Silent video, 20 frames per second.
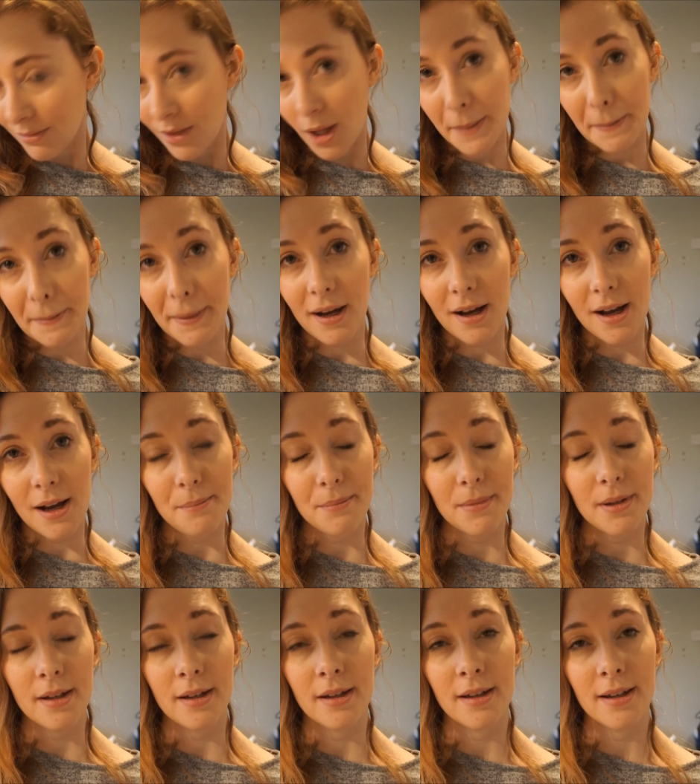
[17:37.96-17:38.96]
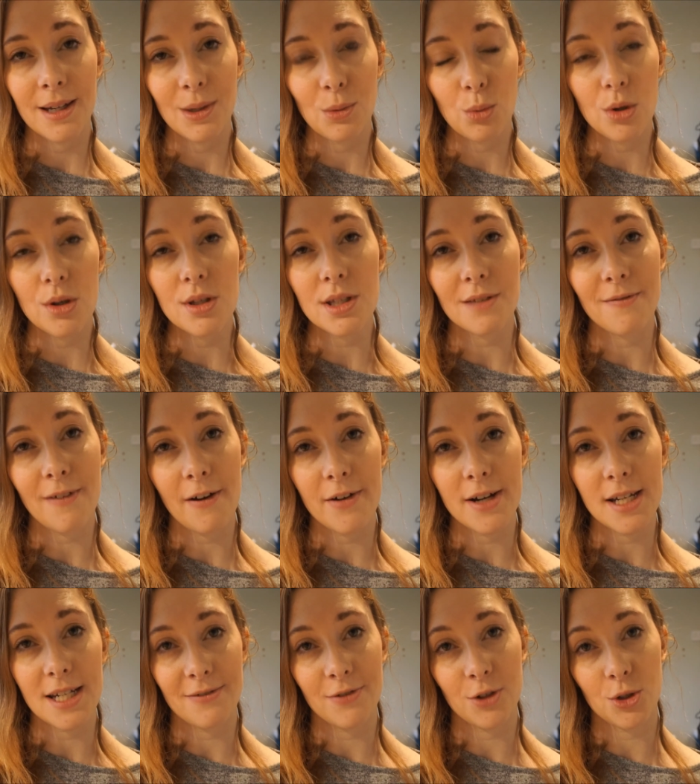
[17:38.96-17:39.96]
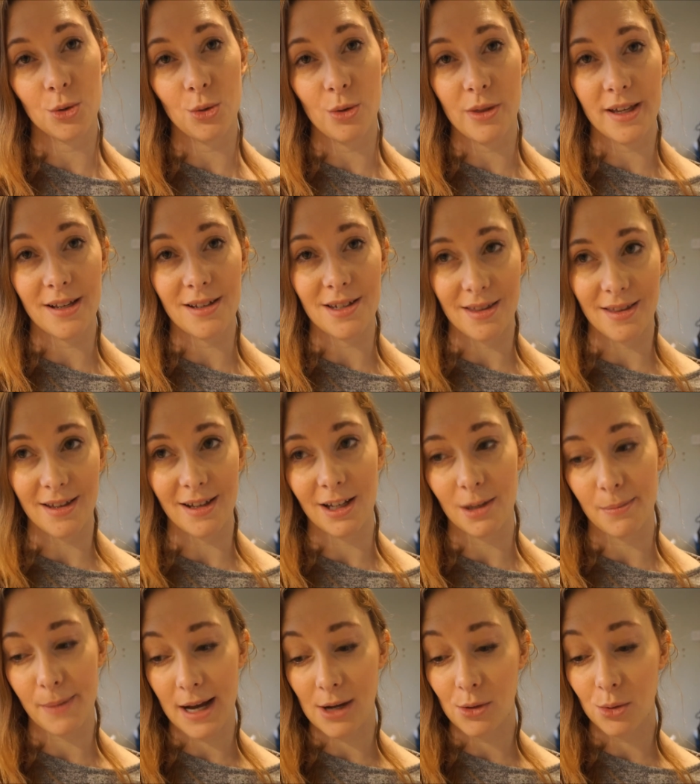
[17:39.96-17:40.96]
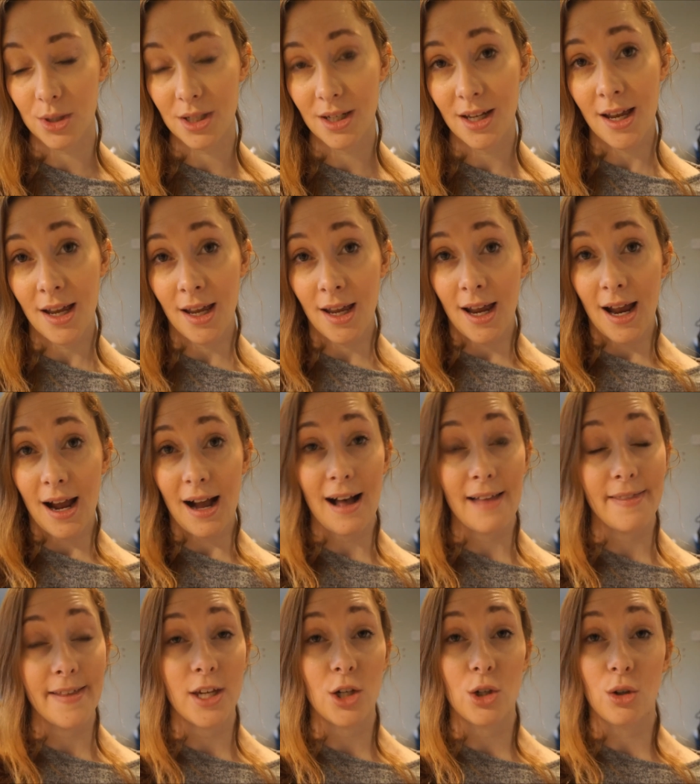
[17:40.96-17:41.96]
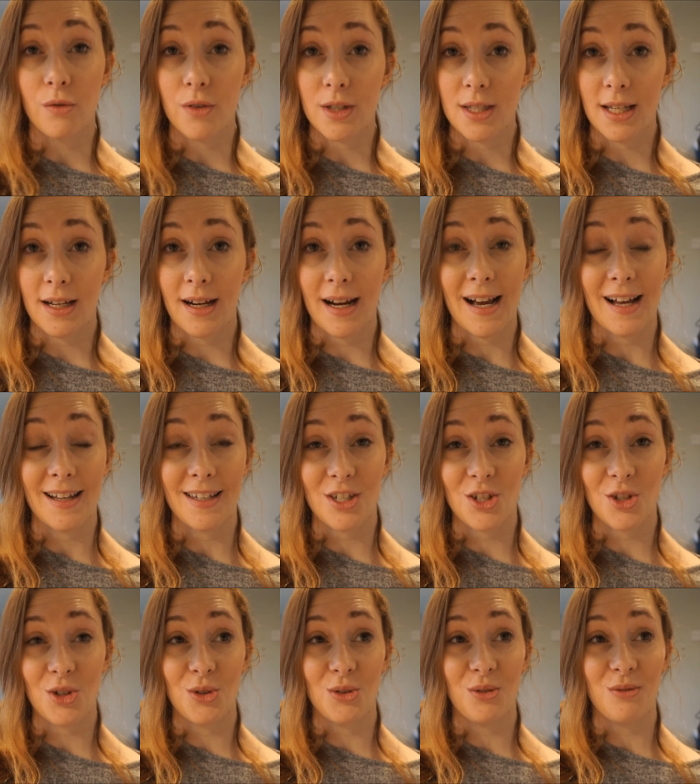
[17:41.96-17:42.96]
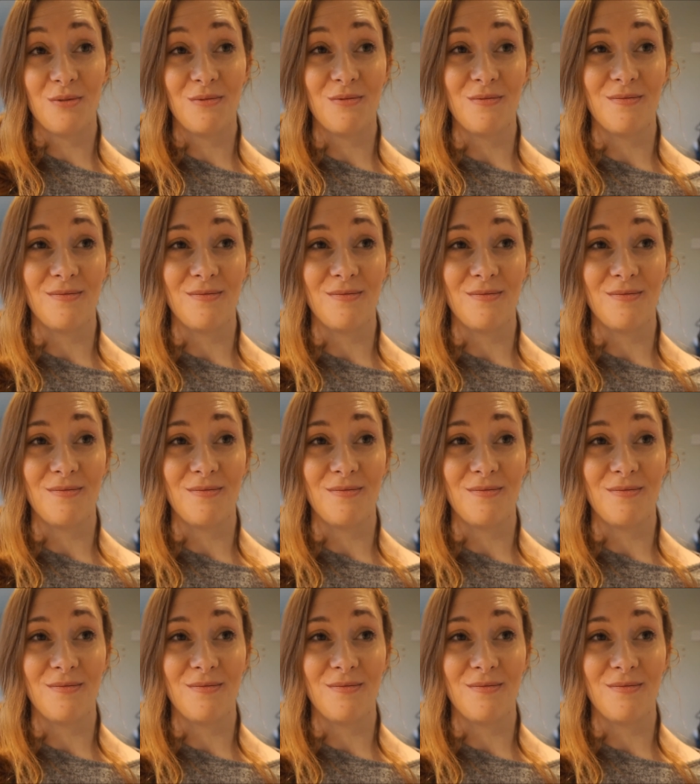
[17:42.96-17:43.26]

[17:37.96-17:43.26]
But it was a very difficult thing to think about, and then obviously I had to